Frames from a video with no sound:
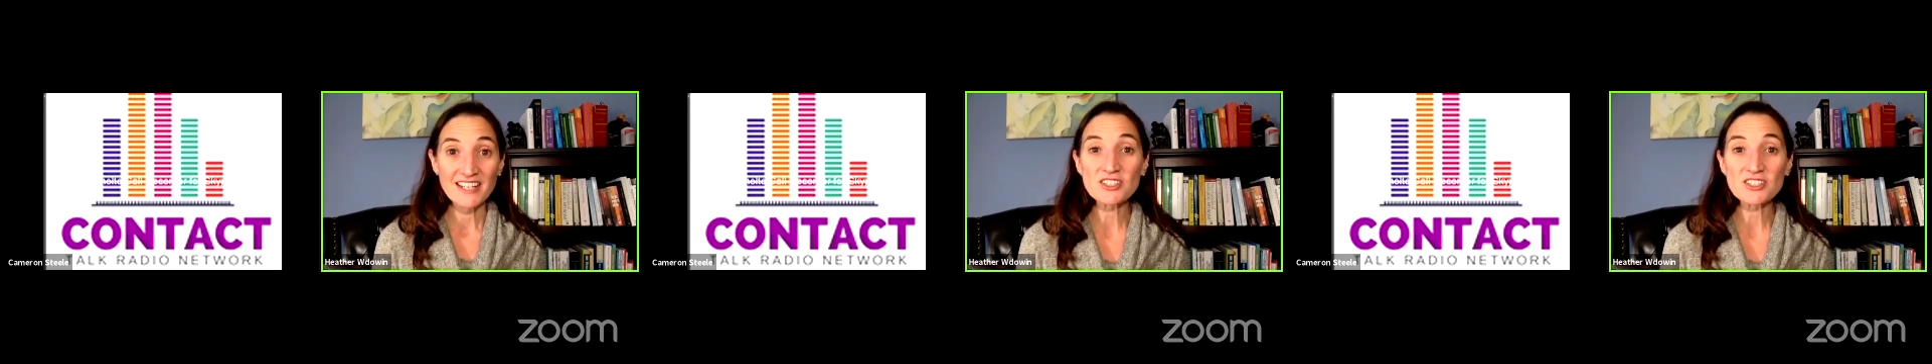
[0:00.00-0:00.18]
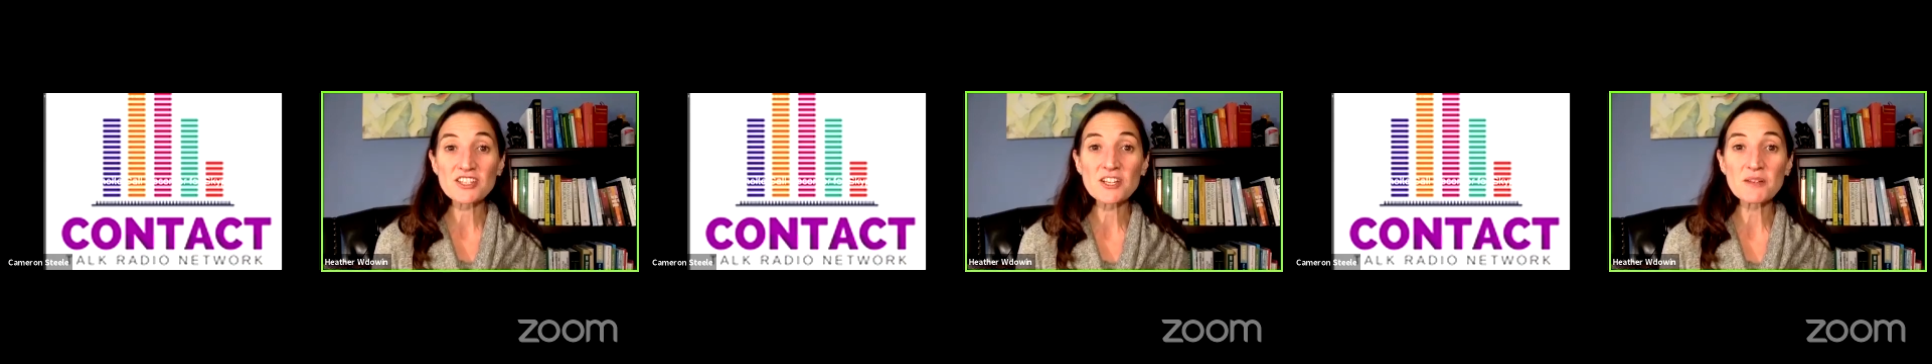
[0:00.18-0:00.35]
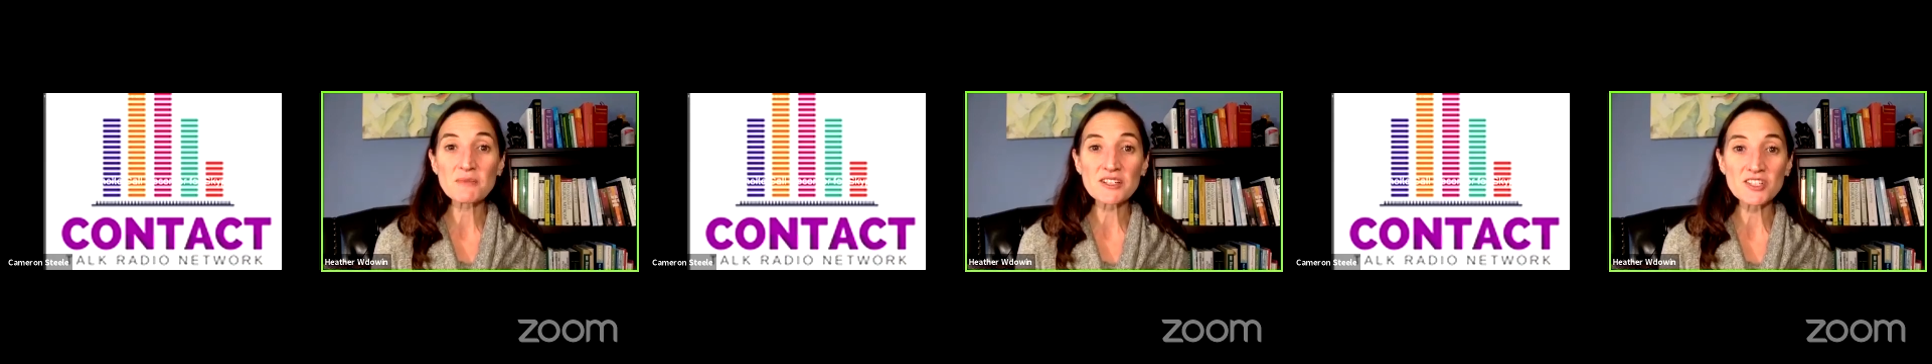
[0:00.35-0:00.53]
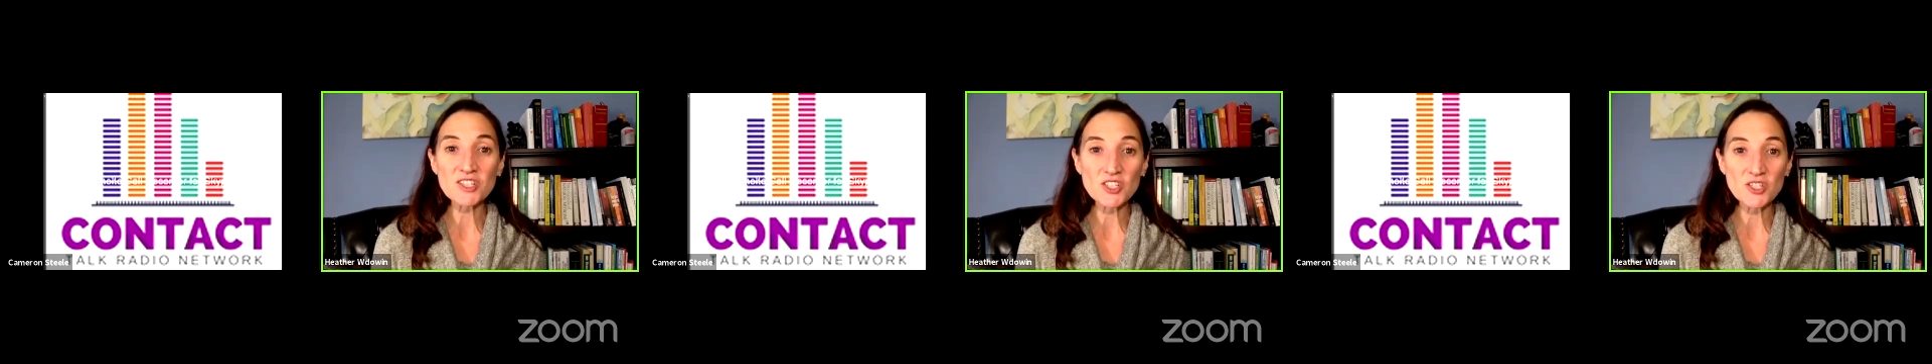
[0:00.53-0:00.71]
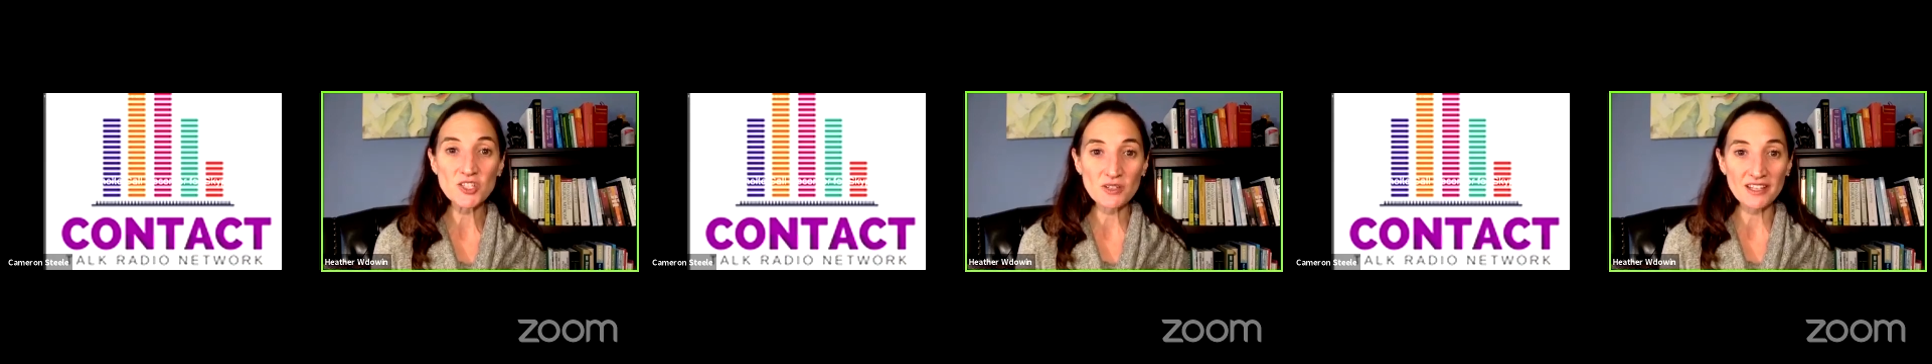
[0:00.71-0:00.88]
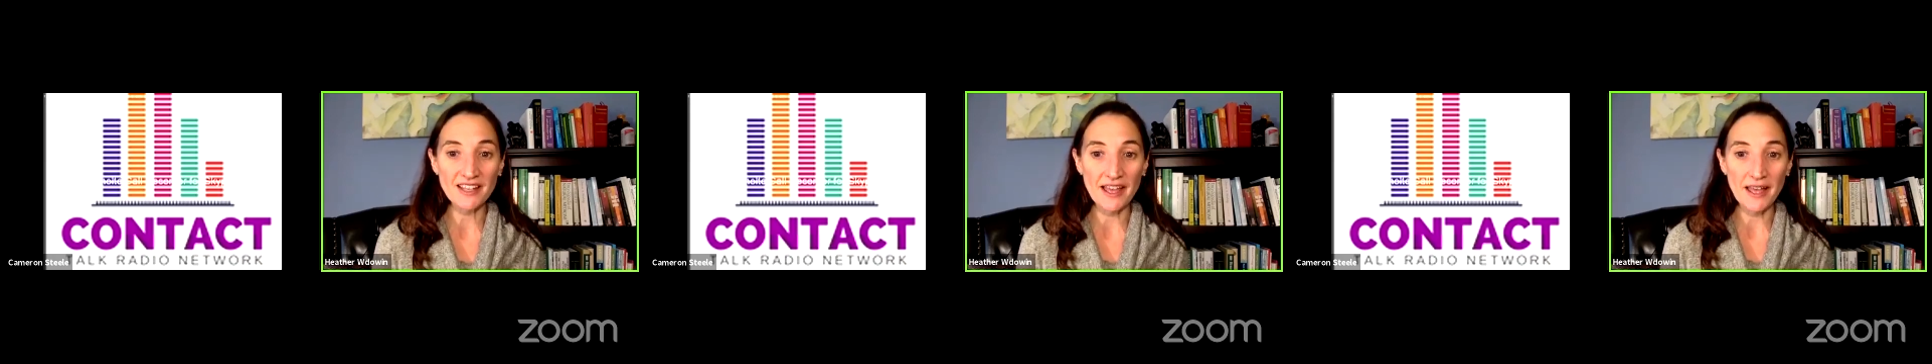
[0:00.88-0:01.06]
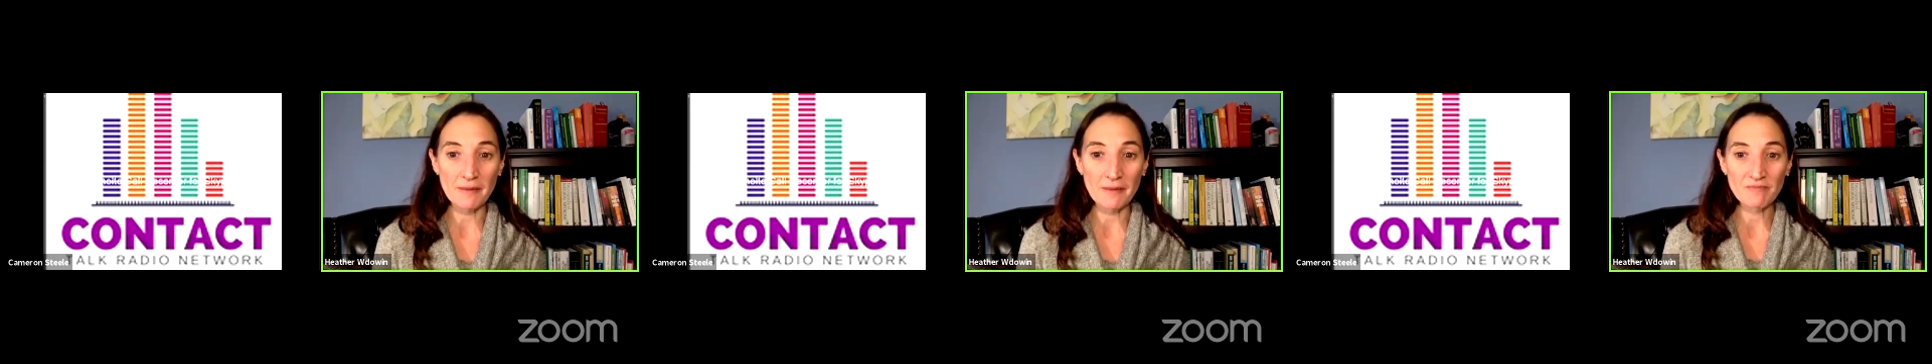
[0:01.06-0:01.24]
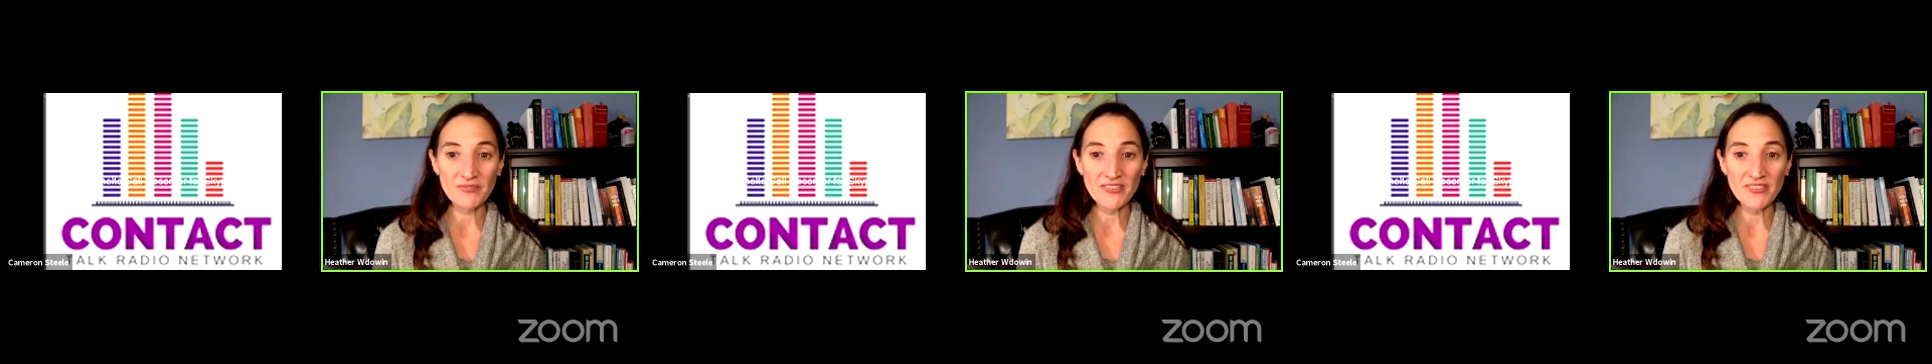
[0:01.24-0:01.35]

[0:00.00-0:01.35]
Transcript: just commit to doing that.